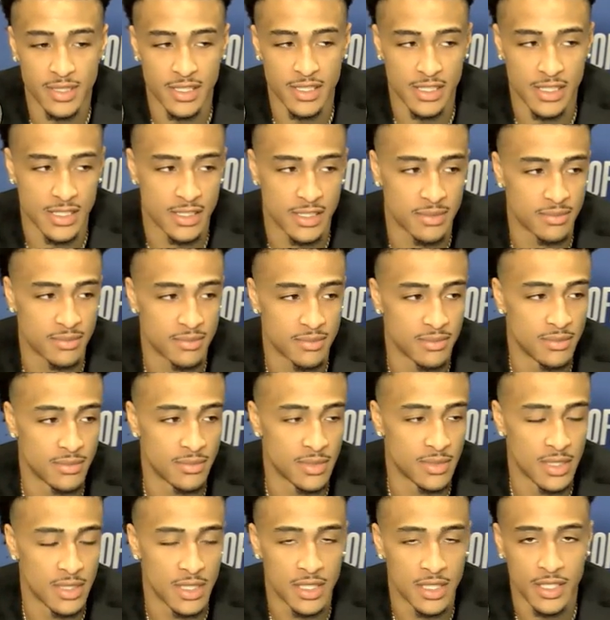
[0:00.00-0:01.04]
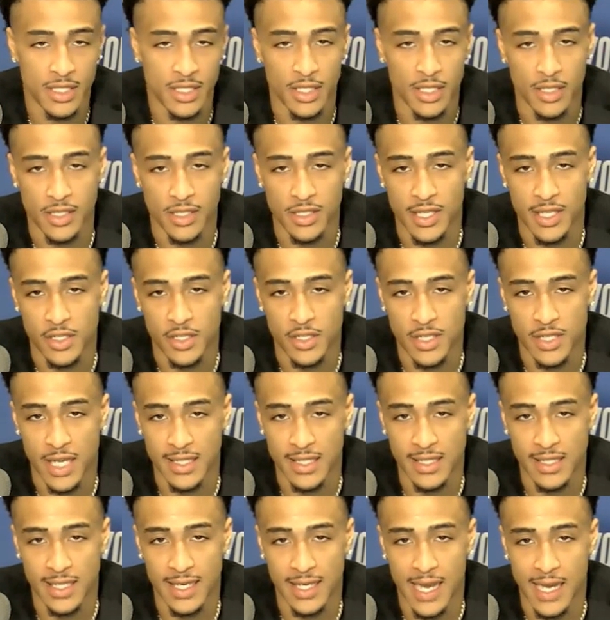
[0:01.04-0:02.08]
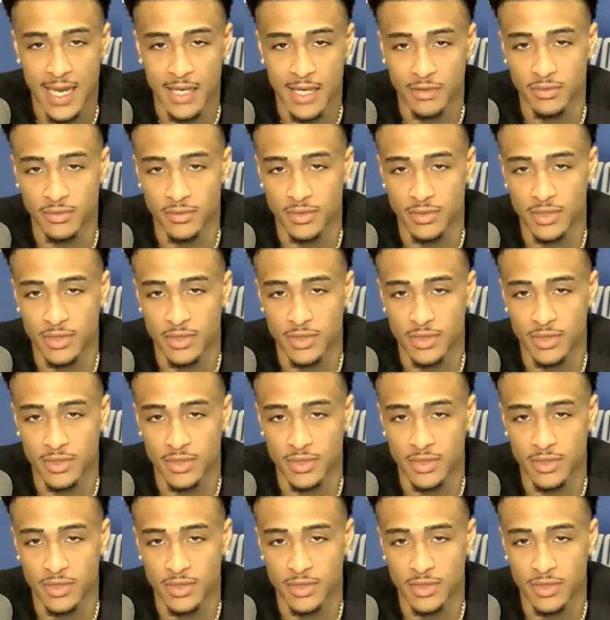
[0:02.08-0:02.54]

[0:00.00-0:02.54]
The Sixers like to get out.